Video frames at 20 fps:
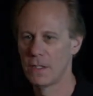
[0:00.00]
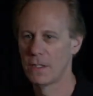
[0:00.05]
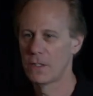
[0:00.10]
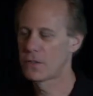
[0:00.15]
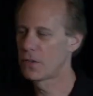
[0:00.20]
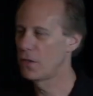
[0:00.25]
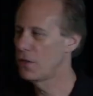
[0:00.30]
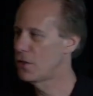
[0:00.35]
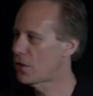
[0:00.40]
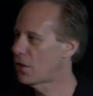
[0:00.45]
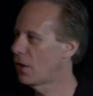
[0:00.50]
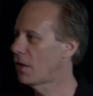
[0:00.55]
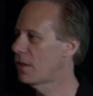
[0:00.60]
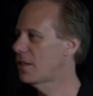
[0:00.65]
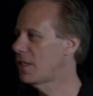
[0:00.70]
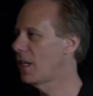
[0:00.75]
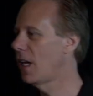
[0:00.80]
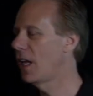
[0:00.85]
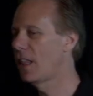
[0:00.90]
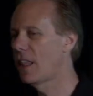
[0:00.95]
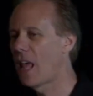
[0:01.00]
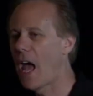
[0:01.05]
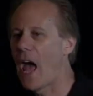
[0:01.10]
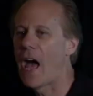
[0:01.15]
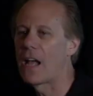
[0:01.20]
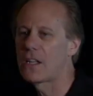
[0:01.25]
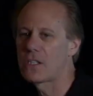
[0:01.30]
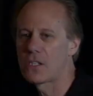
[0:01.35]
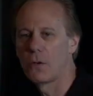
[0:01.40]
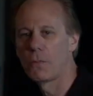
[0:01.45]
So you start seeing
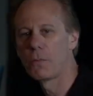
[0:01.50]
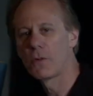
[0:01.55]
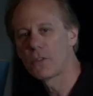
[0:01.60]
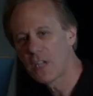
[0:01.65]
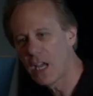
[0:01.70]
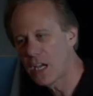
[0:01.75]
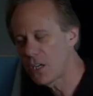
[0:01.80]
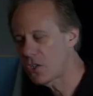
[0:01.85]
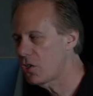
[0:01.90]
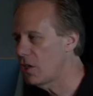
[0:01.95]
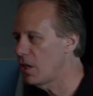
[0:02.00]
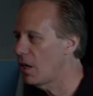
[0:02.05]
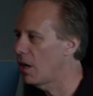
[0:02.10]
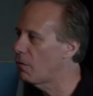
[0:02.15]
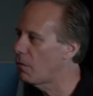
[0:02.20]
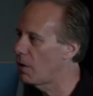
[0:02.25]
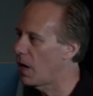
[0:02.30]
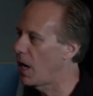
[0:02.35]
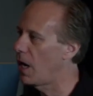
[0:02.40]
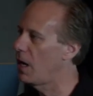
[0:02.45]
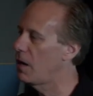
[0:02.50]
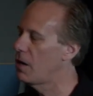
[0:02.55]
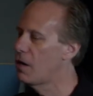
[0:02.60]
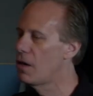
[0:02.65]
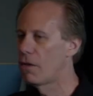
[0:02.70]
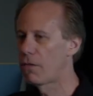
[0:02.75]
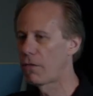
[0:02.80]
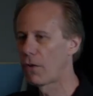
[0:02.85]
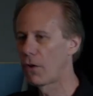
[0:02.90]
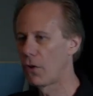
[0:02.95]
that. So protection on RAID
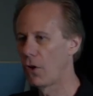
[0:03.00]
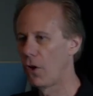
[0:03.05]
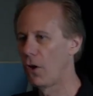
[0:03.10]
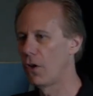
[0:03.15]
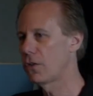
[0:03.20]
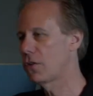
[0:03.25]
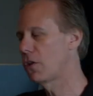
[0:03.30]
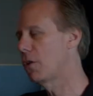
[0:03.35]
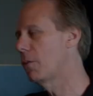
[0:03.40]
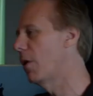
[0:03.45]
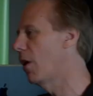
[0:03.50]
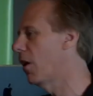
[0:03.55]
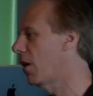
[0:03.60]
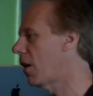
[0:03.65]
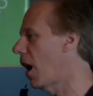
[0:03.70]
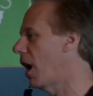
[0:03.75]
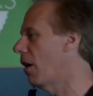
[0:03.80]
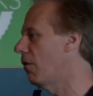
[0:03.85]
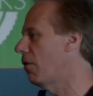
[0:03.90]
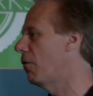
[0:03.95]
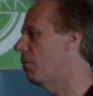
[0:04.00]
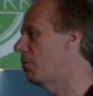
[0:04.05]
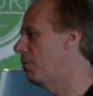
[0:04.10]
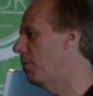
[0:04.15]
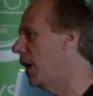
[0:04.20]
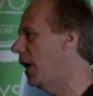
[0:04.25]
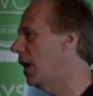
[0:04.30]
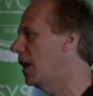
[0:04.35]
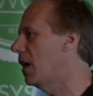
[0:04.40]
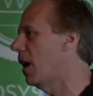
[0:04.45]
for long-term archive of
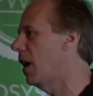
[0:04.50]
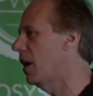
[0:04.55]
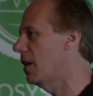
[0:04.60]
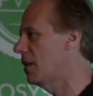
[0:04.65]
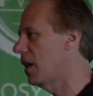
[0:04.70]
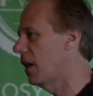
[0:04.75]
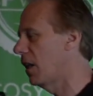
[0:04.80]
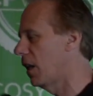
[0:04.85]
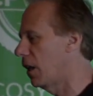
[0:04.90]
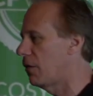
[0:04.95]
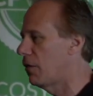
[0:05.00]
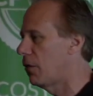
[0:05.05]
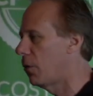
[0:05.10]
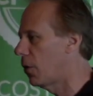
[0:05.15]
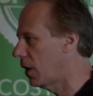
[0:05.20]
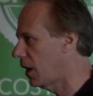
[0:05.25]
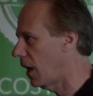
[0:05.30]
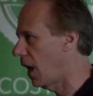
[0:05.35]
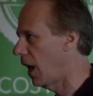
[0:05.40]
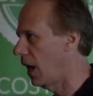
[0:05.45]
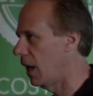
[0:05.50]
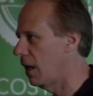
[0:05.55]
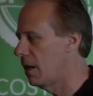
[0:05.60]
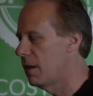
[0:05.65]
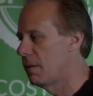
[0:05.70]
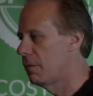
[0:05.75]
big content like 4K